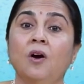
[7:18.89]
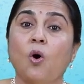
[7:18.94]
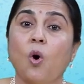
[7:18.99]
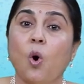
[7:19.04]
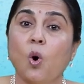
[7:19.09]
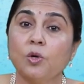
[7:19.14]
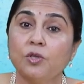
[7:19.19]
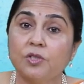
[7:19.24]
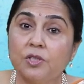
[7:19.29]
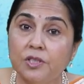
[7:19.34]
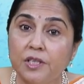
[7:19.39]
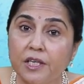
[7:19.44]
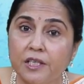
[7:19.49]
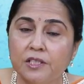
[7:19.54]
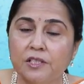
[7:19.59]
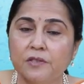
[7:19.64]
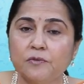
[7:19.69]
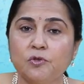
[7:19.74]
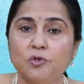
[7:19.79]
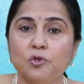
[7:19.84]

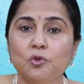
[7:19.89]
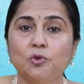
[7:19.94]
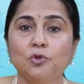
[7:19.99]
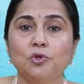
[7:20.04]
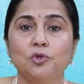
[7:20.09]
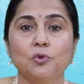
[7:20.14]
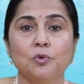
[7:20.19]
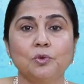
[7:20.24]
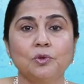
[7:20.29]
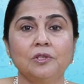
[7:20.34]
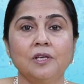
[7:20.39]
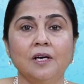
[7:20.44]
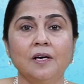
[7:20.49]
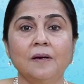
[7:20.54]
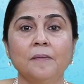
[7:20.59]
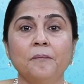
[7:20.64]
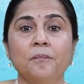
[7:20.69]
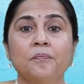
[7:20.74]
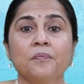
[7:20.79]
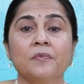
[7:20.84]
alternatives to shoot
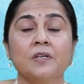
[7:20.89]
the